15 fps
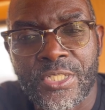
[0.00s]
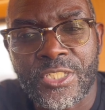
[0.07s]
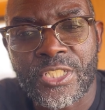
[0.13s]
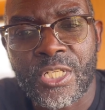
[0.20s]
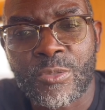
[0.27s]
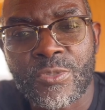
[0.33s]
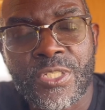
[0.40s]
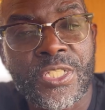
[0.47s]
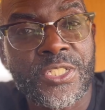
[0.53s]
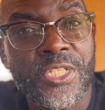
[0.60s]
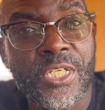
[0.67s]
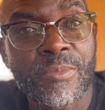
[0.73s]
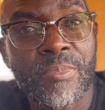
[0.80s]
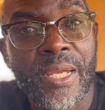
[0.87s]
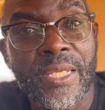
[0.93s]
Chelsea
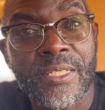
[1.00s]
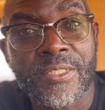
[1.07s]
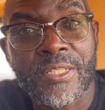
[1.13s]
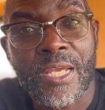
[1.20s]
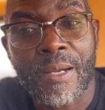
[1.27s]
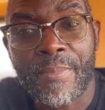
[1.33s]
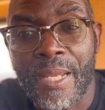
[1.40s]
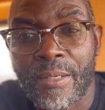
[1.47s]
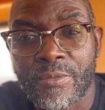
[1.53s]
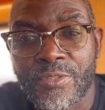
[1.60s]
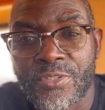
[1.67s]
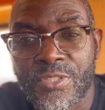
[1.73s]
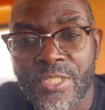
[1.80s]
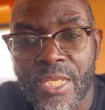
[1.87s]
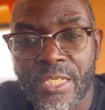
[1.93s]
teammate, has come out and
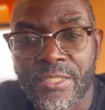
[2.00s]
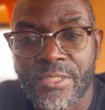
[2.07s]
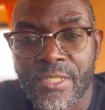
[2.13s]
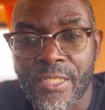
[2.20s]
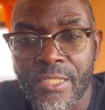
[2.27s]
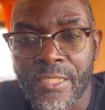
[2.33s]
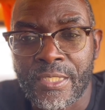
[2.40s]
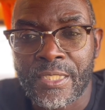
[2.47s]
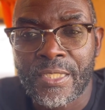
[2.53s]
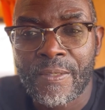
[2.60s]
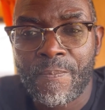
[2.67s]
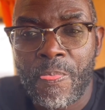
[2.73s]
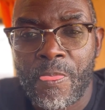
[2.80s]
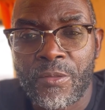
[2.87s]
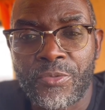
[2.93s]
said
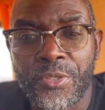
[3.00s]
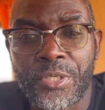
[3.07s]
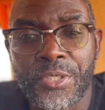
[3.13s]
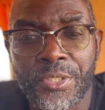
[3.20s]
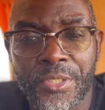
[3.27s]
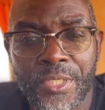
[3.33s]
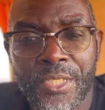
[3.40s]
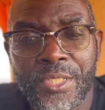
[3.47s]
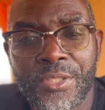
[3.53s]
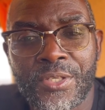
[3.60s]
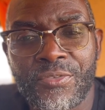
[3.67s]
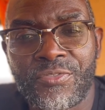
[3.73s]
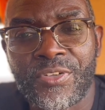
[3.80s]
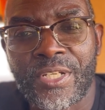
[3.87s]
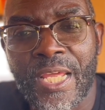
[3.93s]
that
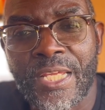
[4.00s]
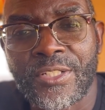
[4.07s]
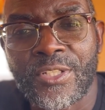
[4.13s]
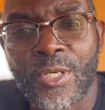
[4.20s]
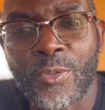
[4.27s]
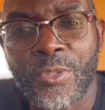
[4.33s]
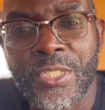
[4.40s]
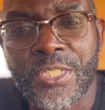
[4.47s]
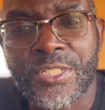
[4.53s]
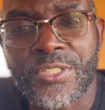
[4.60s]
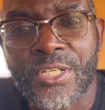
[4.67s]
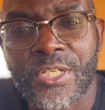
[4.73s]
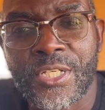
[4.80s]
Fernando is